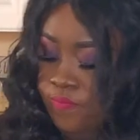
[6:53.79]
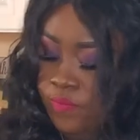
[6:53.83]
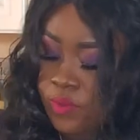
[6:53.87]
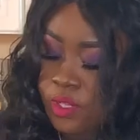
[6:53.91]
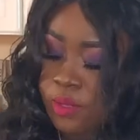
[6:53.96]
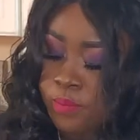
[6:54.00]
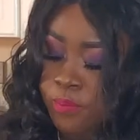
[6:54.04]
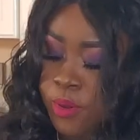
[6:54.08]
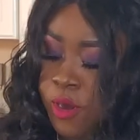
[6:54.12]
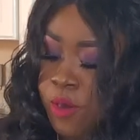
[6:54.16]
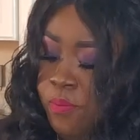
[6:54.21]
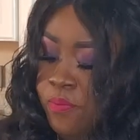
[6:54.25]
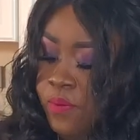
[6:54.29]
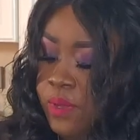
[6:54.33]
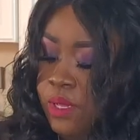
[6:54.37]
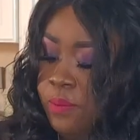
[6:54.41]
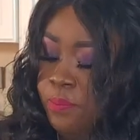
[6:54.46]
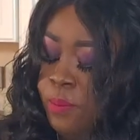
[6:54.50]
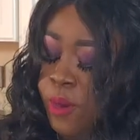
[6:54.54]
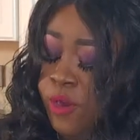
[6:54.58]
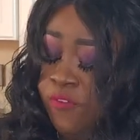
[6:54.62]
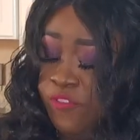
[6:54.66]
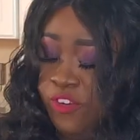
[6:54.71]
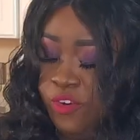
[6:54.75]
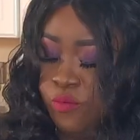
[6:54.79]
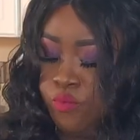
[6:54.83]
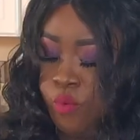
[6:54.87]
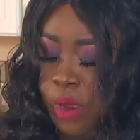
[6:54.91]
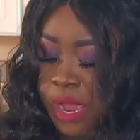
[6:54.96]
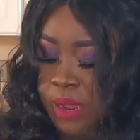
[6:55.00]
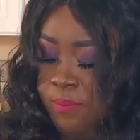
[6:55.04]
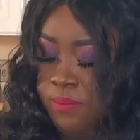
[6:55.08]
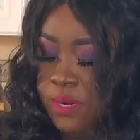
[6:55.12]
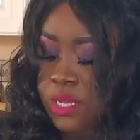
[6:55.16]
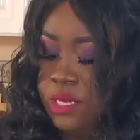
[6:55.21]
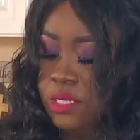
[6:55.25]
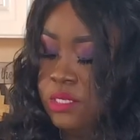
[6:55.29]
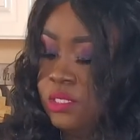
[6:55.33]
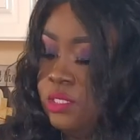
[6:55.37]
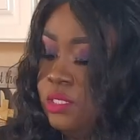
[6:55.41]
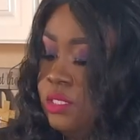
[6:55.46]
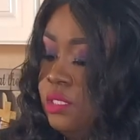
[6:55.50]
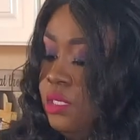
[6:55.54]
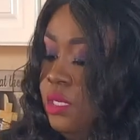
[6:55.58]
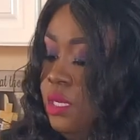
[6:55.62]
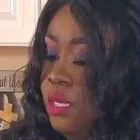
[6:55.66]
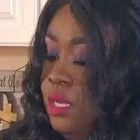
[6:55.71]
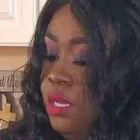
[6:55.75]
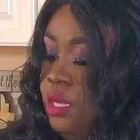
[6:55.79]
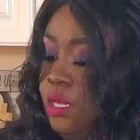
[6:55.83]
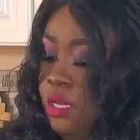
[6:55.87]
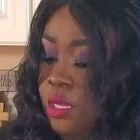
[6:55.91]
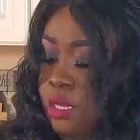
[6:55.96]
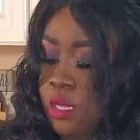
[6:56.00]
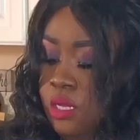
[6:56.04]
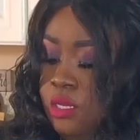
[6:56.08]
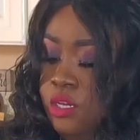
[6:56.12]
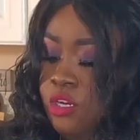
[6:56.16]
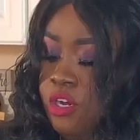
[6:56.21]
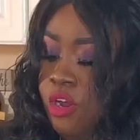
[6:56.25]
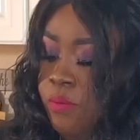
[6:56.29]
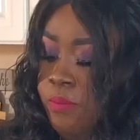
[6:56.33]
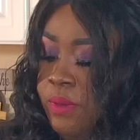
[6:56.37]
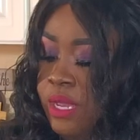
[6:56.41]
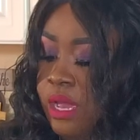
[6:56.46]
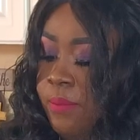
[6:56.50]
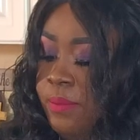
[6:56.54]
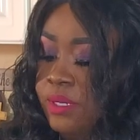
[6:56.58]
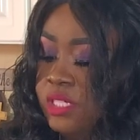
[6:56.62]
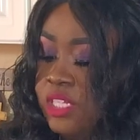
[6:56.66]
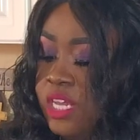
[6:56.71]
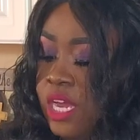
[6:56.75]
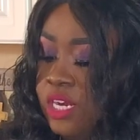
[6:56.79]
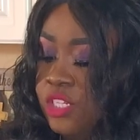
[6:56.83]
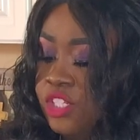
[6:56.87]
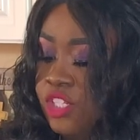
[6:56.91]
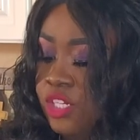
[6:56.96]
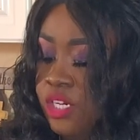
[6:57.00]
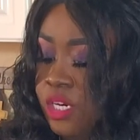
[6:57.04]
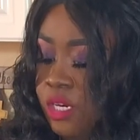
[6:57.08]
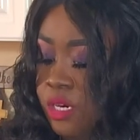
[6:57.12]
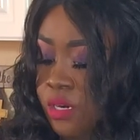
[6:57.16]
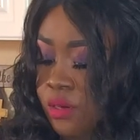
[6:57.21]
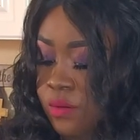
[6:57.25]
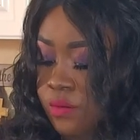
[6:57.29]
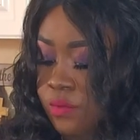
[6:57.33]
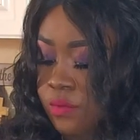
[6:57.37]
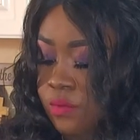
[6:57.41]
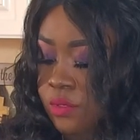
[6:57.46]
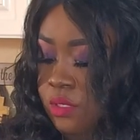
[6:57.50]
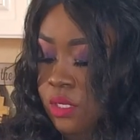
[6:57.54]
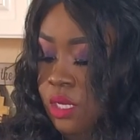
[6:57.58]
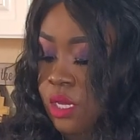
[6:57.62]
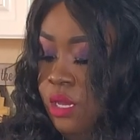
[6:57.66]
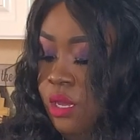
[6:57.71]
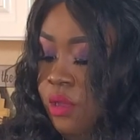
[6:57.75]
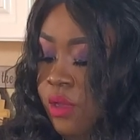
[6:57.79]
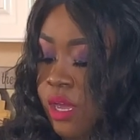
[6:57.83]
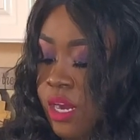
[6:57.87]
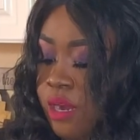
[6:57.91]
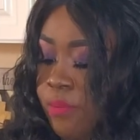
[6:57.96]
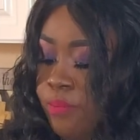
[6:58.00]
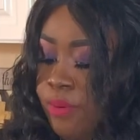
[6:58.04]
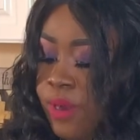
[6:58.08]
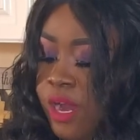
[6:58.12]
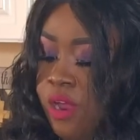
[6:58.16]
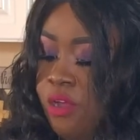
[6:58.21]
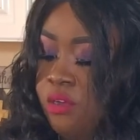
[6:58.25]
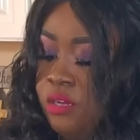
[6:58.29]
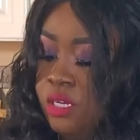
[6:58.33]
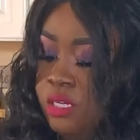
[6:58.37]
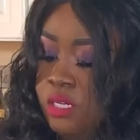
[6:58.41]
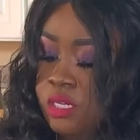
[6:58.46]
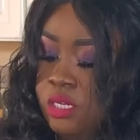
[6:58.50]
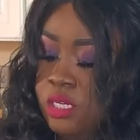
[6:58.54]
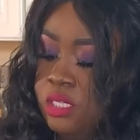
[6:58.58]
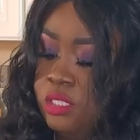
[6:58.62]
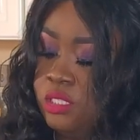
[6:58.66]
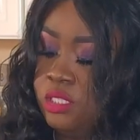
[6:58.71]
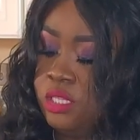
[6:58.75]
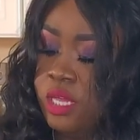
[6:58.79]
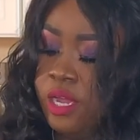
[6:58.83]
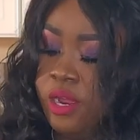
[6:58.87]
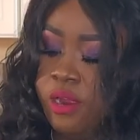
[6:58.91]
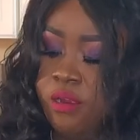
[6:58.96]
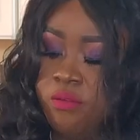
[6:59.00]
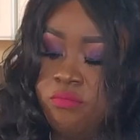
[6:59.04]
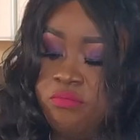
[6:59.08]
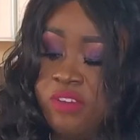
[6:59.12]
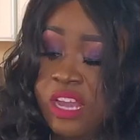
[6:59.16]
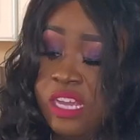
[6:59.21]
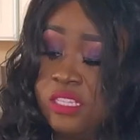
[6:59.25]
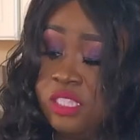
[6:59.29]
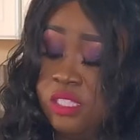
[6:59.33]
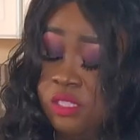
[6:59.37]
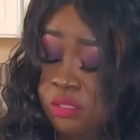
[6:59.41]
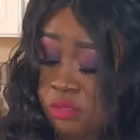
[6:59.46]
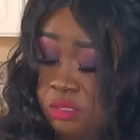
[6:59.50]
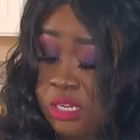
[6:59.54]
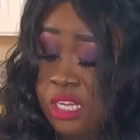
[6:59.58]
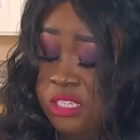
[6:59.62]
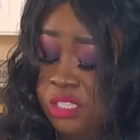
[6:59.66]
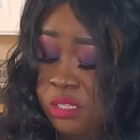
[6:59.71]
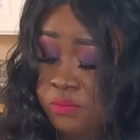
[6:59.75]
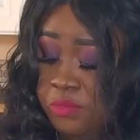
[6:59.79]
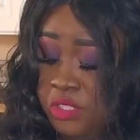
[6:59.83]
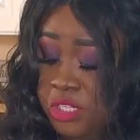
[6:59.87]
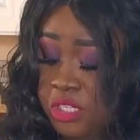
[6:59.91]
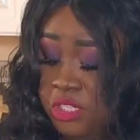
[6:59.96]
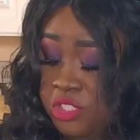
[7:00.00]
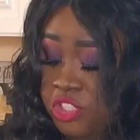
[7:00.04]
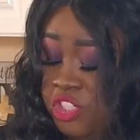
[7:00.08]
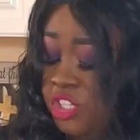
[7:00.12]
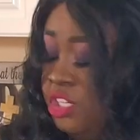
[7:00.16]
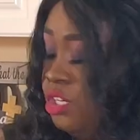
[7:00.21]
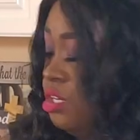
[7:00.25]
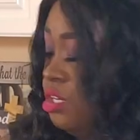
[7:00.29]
Perfect ripeness. You know me, I'm a texture girl. And the brown goodness there, that's some good sugar.